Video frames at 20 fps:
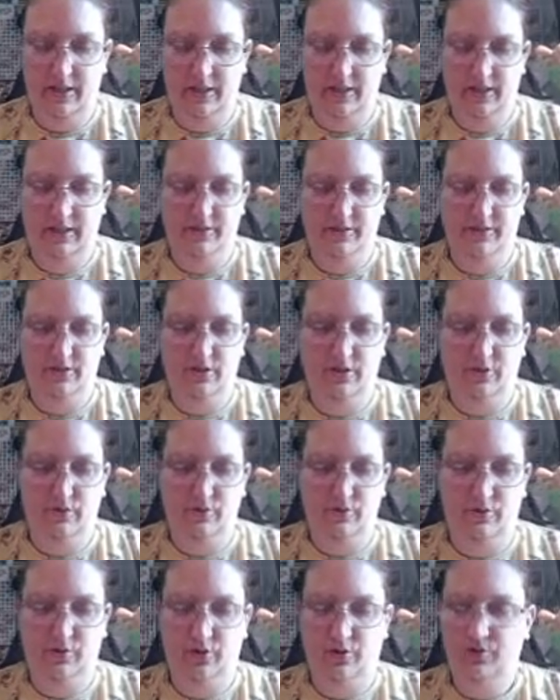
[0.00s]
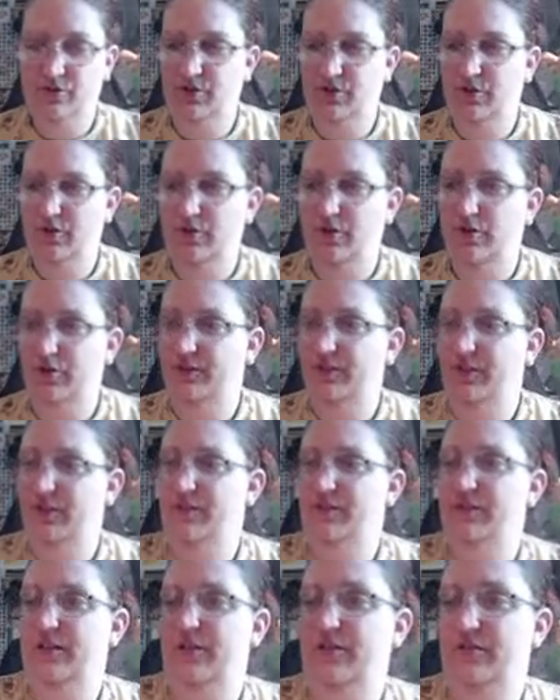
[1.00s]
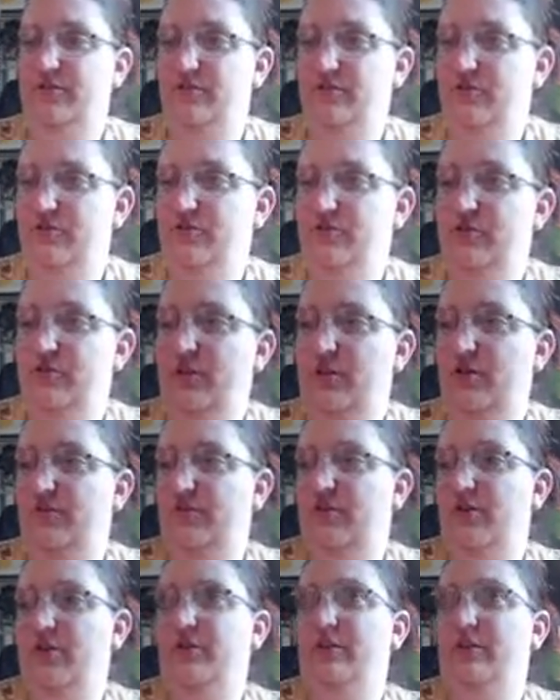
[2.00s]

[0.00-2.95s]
So those are the centers of our